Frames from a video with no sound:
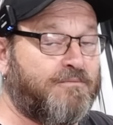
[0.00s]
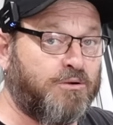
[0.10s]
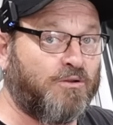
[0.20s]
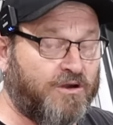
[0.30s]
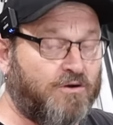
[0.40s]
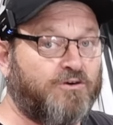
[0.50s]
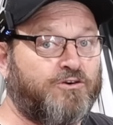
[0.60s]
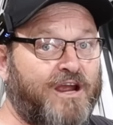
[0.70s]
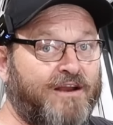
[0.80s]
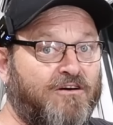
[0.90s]
and pull the oil
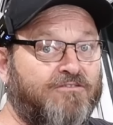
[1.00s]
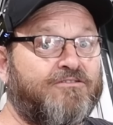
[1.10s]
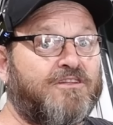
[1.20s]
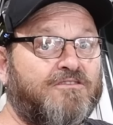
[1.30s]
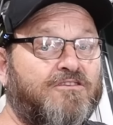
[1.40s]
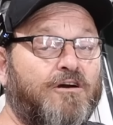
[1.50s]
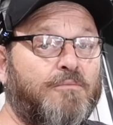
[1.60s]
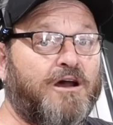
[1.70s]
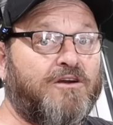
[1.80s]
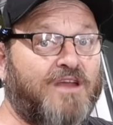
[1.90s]
drain off the
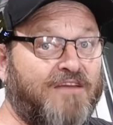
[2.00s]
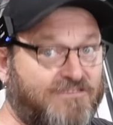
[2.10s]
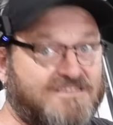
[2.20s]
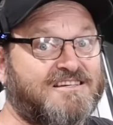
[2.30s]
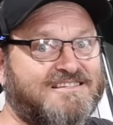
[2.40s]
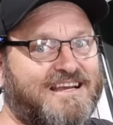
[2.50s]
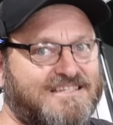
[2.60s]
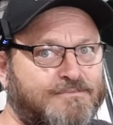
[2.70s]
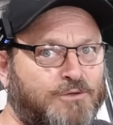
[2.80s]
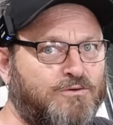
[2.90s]
turbo if it's
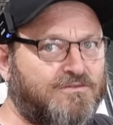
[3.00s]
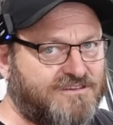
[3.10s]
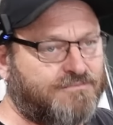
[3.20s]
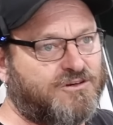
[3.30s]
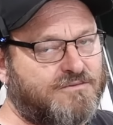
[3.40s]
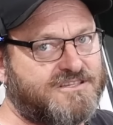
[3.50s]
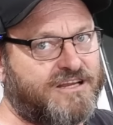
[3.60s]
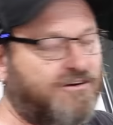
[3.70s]
accessible, sometimes they're